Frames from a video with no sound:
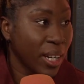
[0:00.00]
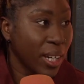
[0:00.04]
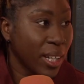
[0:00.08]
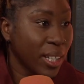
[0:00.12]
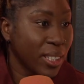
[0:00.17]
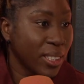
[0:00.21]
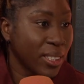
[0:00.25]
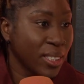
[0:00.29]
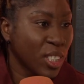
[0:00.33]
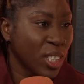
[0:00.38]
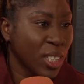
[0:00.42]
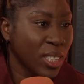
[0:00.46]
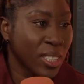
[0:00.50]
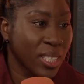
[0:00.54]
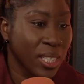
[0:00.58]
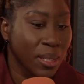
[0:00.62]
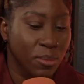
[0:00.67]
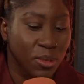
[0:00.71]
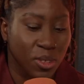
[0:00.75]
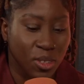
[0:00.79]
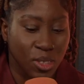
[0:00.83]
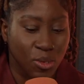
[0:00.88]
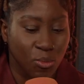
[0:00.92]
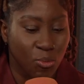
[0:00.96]
And she
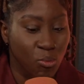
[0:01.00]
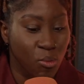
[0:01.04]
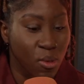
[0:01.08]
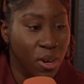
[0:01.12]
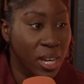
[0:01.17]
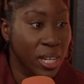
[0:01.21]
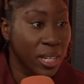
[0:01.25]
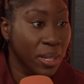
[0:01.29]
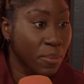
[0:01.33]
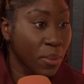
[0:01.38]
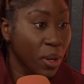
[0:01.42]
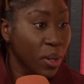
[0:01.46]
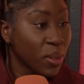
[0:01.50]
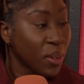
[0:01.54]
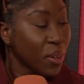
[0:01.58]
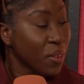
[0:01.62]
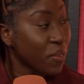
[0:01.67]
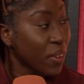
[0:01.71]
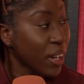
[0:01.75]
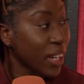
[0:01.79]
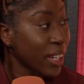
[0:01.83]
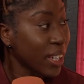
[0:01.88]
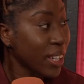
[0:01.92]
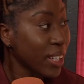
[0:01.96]
seemed just really
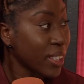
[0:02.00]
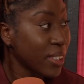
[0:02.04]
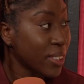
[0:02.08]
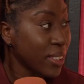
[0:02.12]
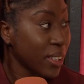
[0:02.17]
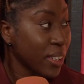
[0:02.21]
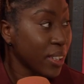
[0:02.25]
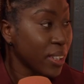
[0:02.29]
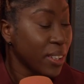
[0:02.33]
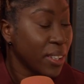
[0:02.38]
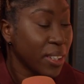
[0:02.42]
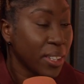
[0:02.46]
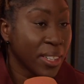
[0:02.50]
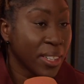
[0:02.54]
motivated. And